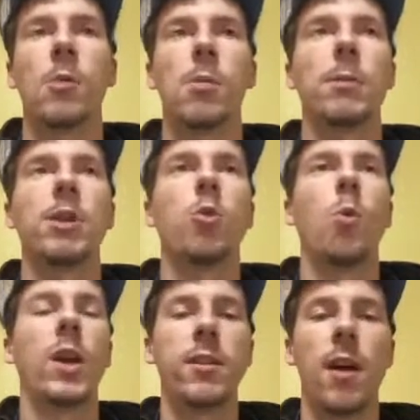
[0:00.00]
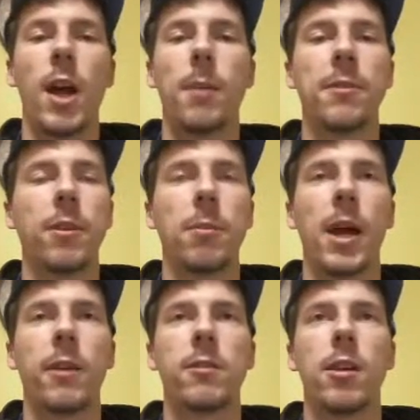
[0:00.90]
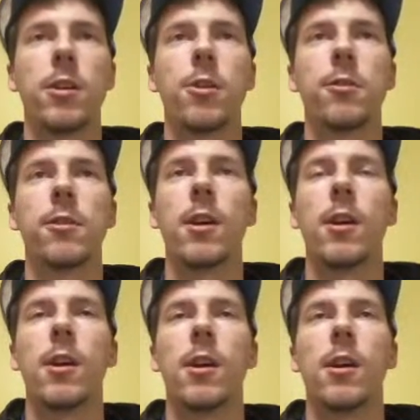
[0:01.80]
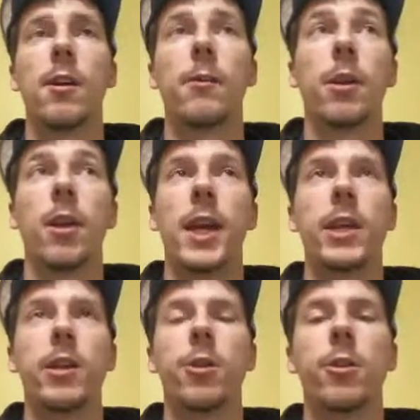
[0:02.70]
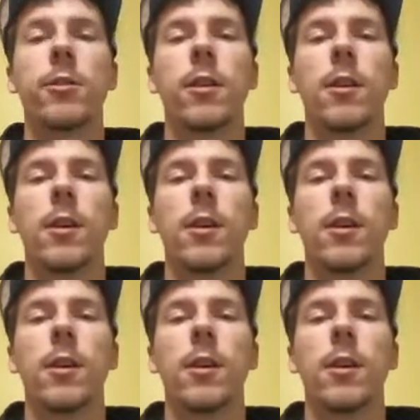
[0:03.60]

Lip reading: probably 20 times in the past 10 years, 8 years.